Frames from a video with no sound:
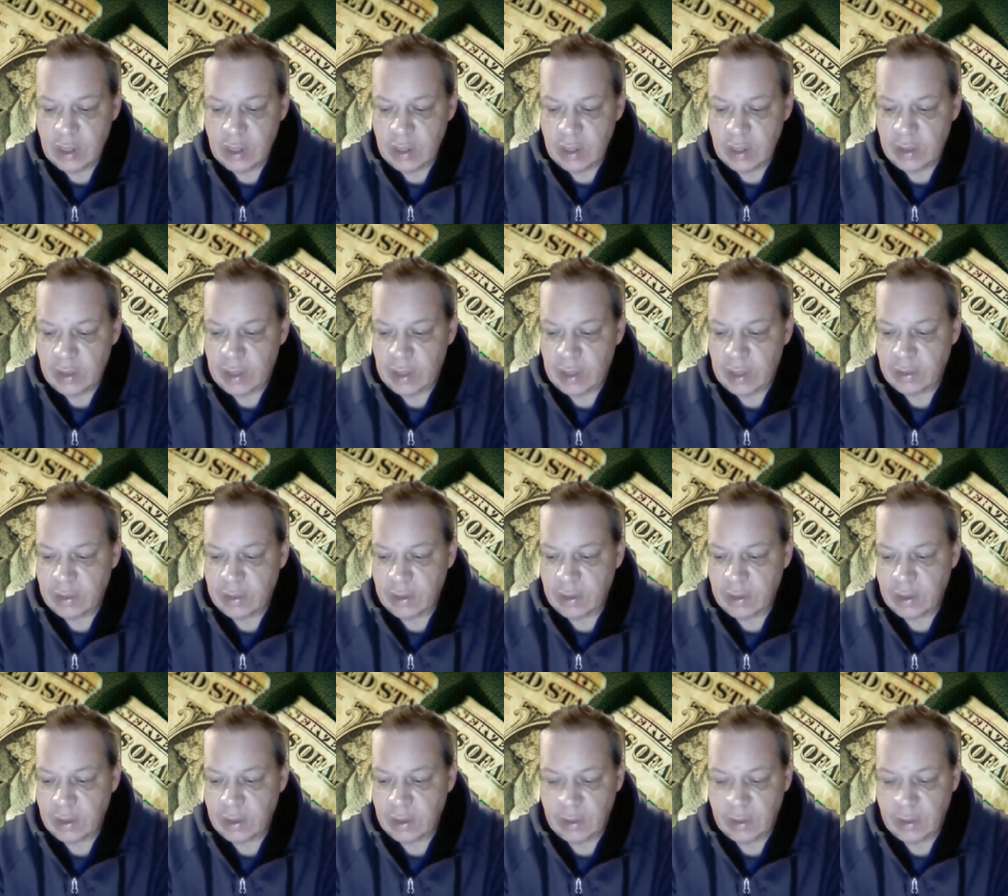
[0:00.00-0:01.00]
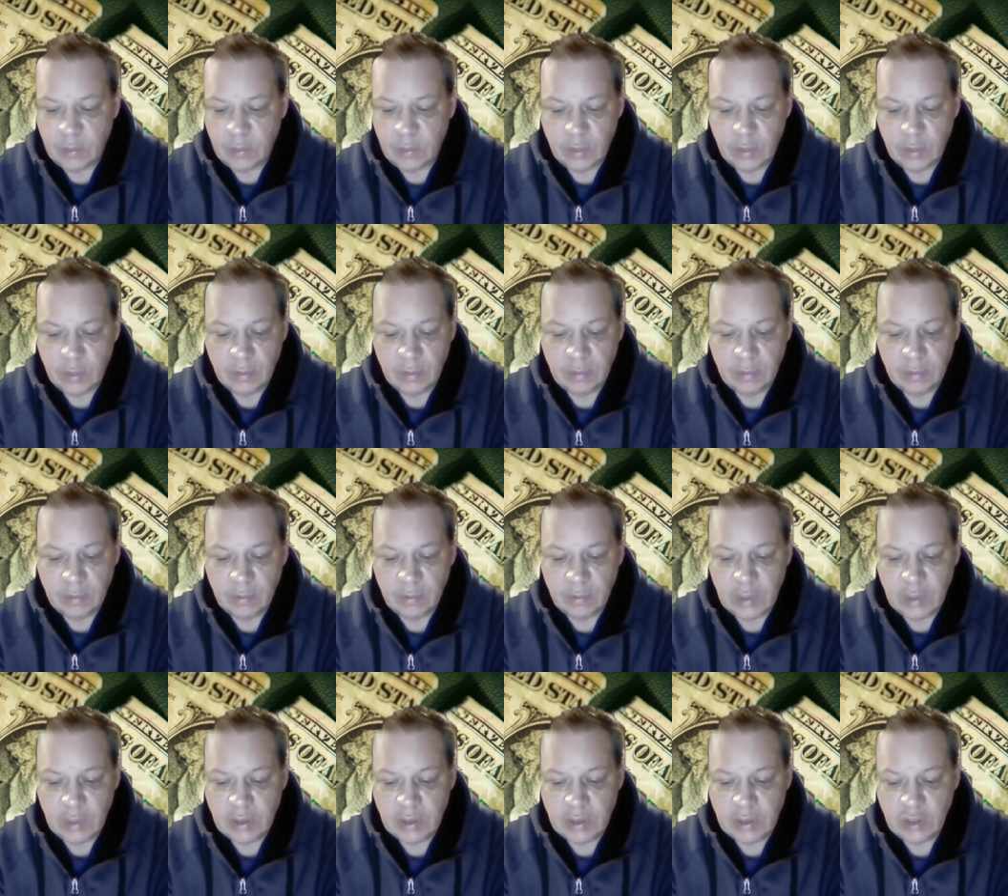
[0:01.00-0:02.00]
that the um,
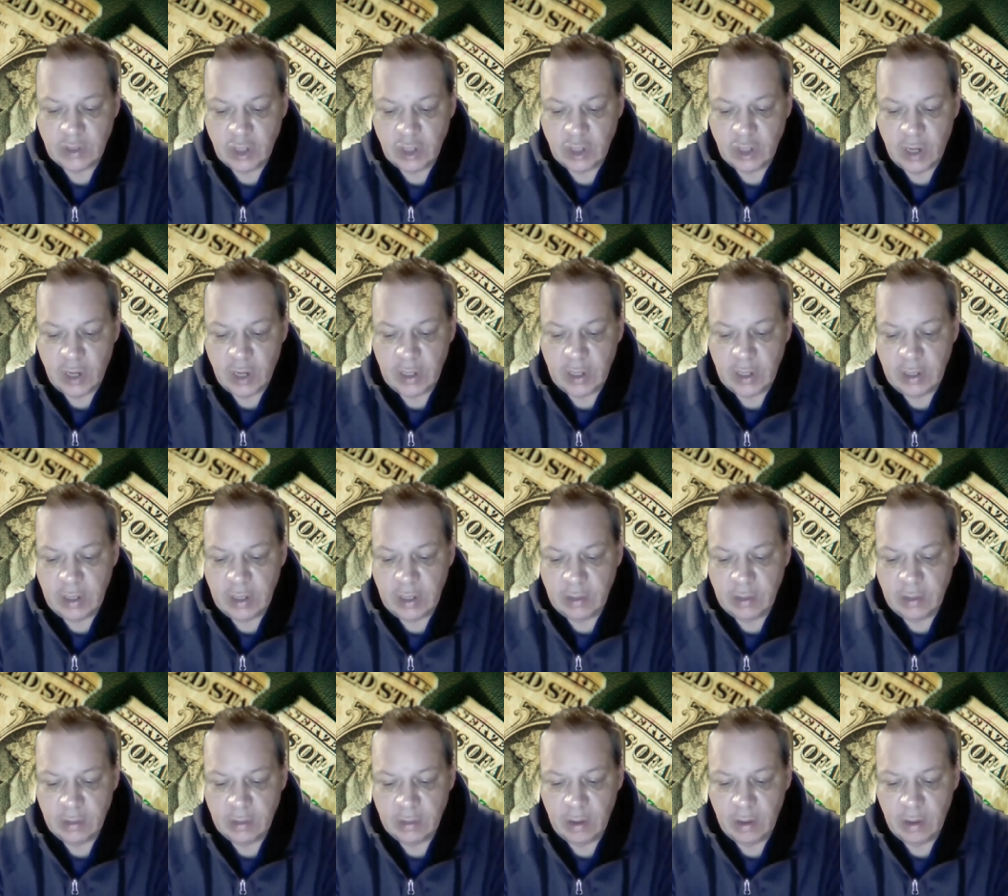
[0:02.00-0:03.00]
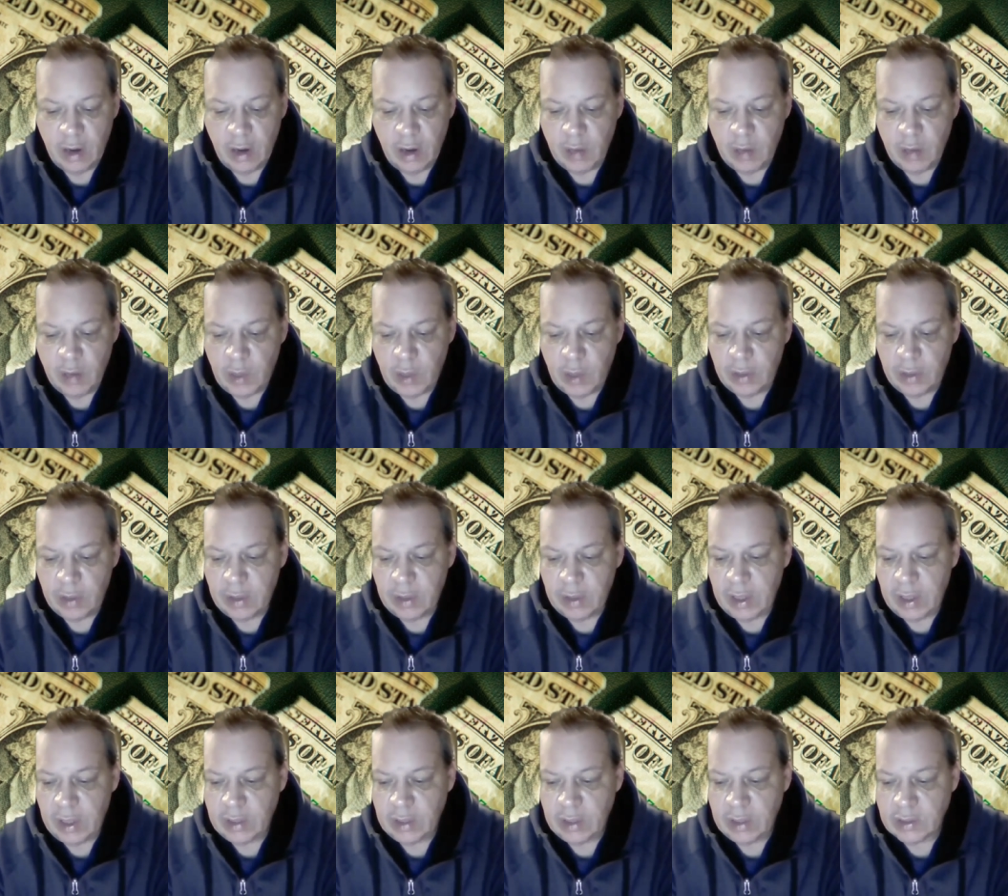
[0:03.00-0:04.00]
reason Johnny Armoth
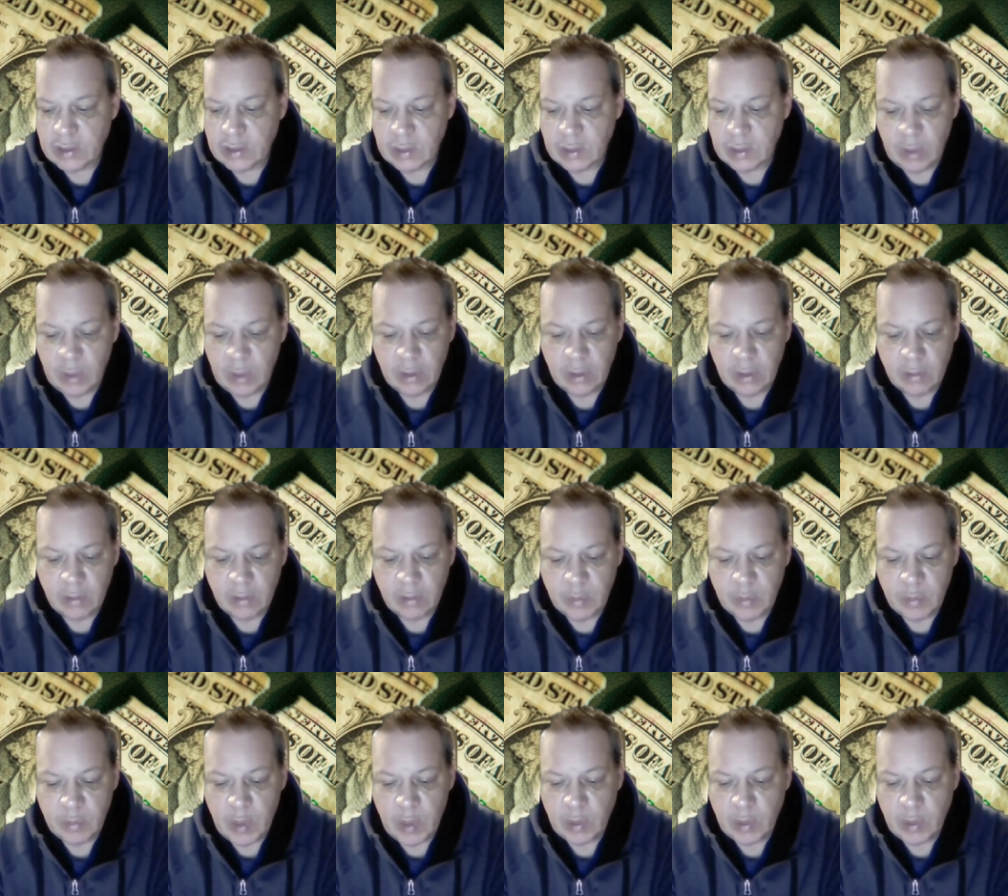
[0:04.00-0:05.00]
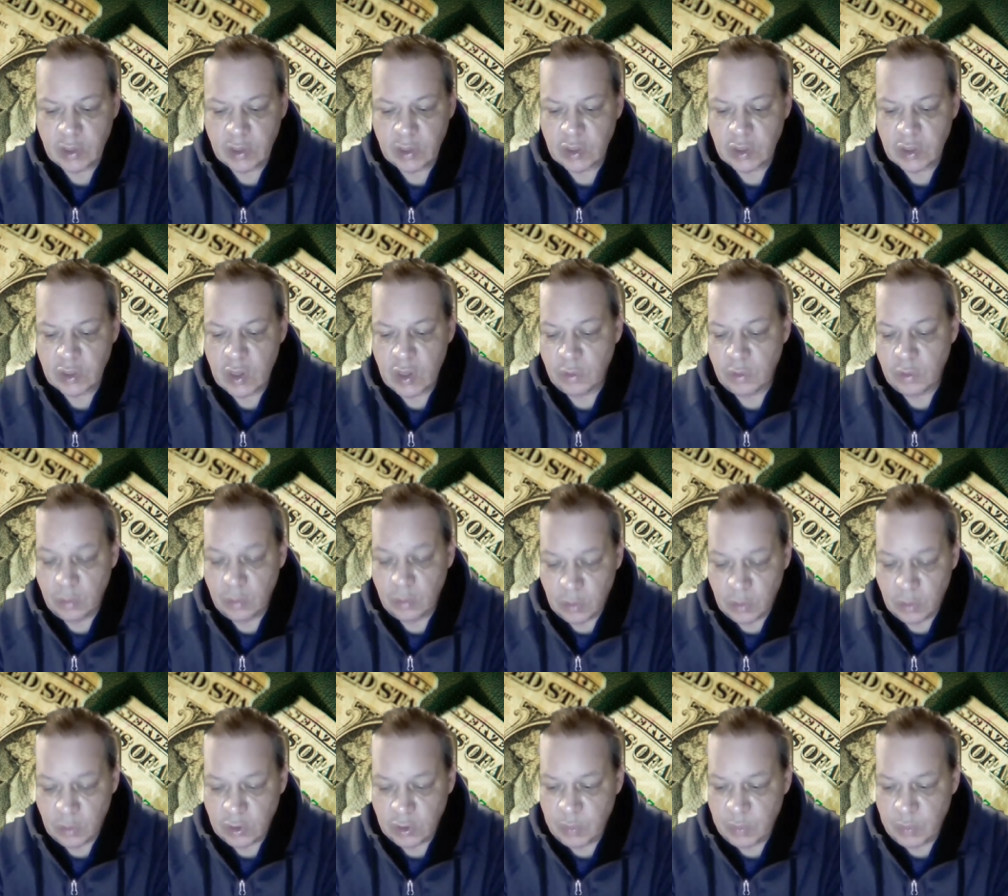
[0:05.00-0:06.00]
and some other Republicans
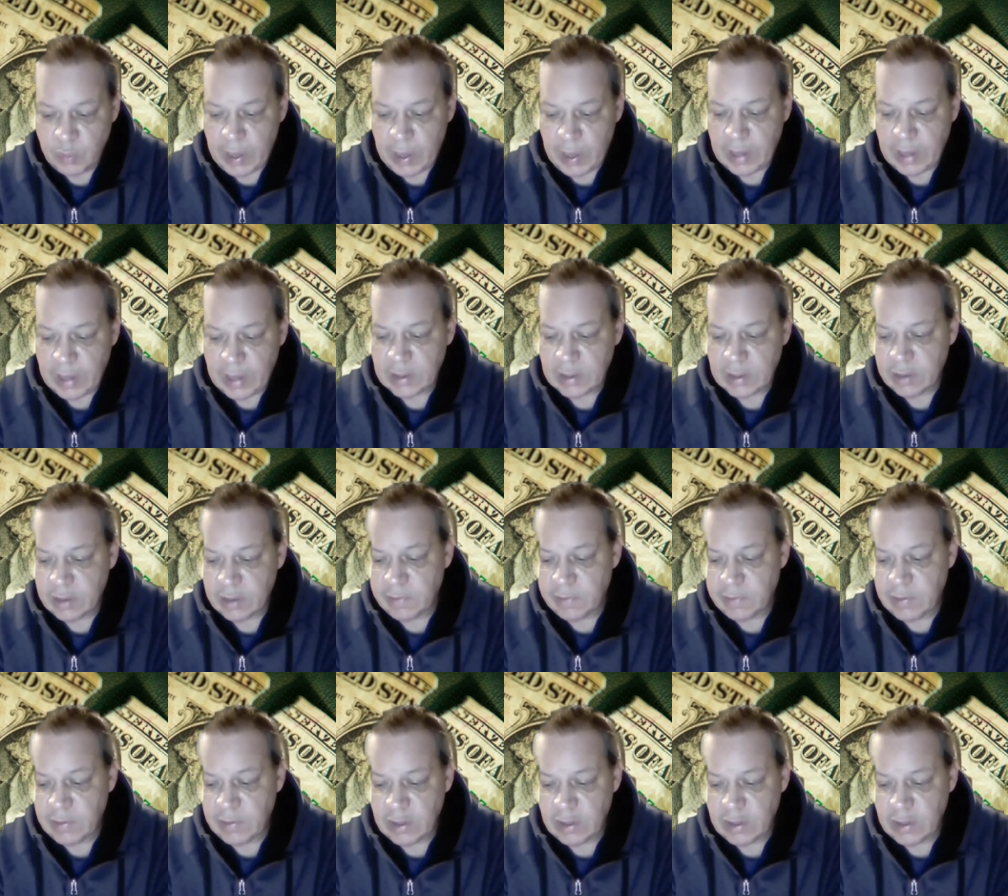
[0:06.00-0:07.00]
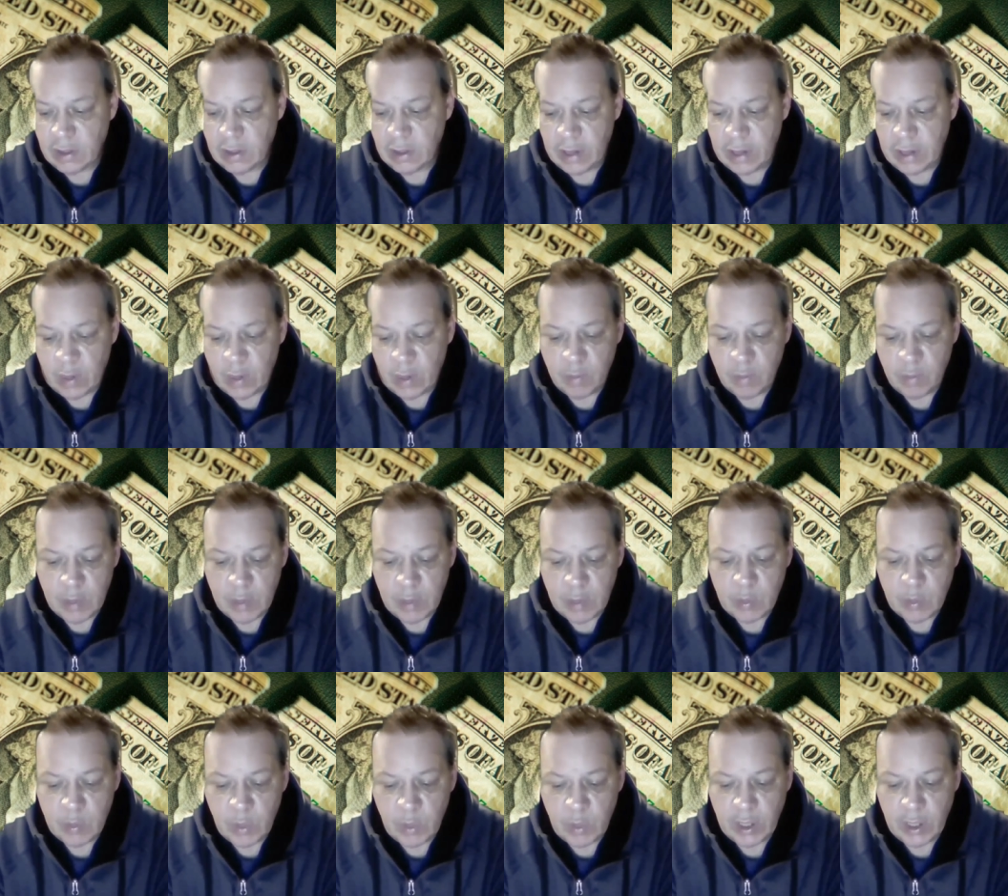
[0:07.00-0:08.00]
want to pass the $15 an hour
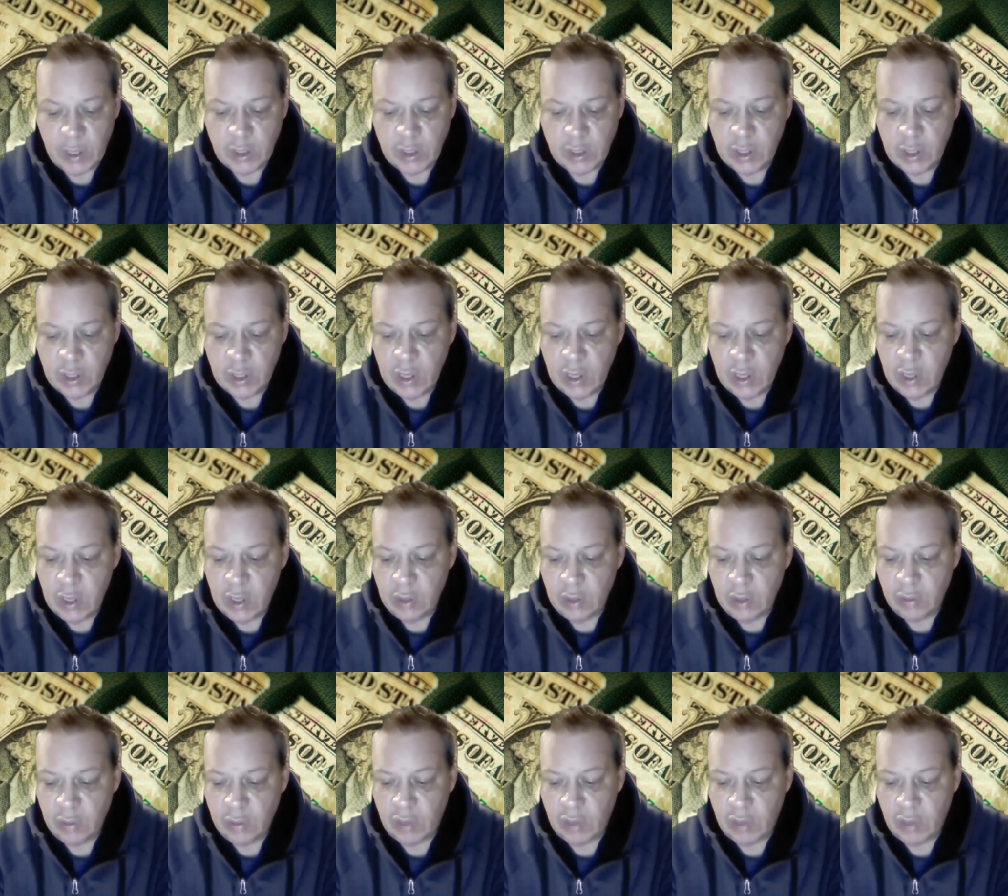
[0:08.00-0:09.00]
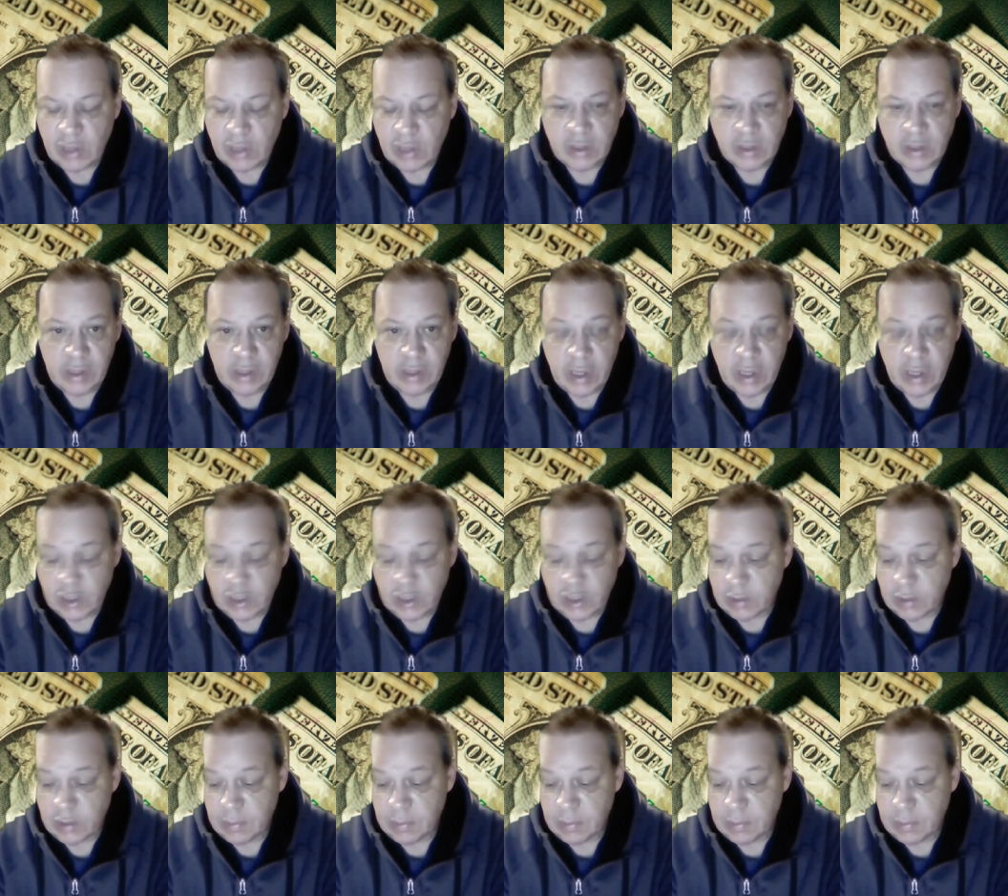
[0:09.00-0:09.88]
minimum wage through reconciliation.